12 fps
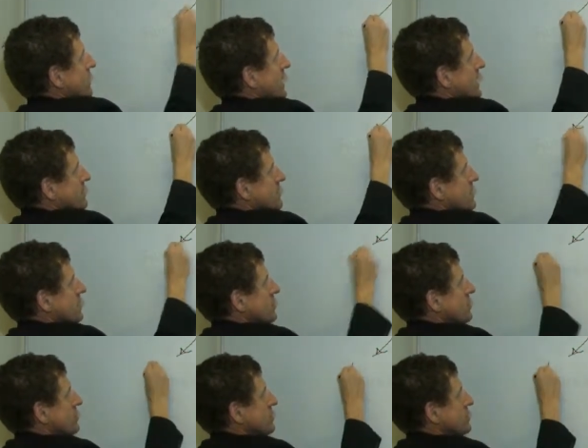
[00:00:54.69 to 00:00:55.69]
about
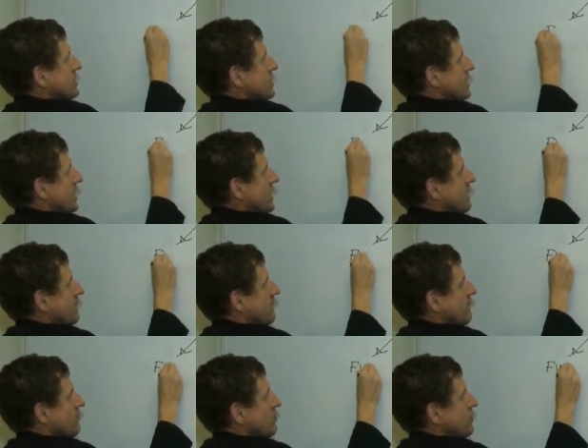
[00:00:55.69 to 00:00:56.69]
using a
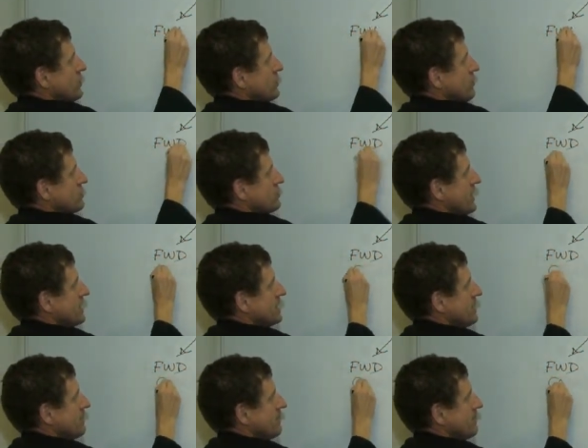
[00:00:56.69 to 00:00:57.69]
forward
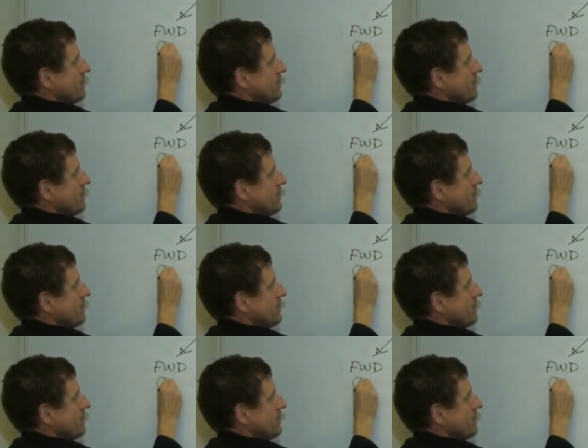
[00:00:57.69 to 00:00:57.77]
contract